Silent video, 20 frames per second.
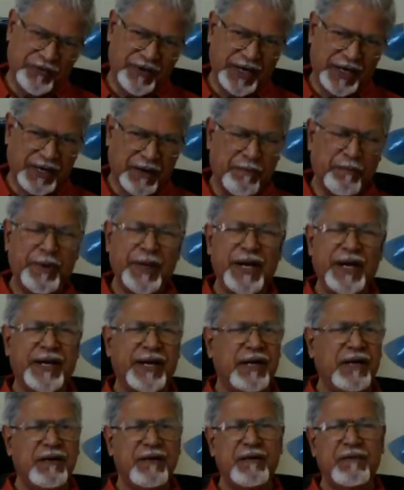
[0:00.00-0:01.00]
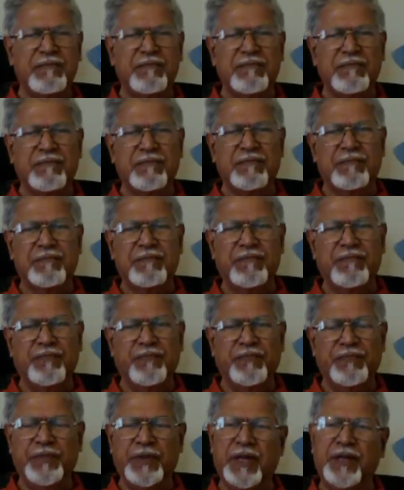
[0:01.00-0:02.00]
were completed,
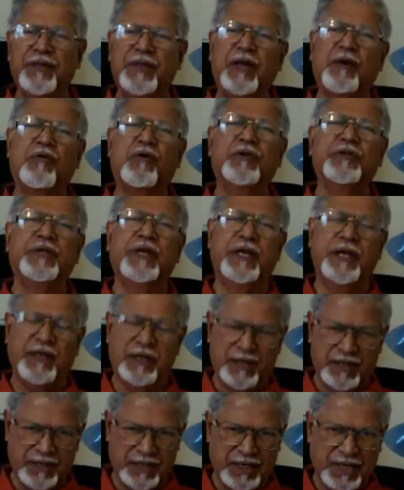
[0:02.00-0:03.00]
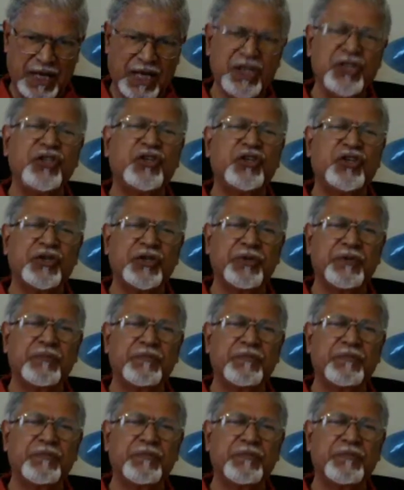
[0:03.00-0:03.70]
then there was a lunch,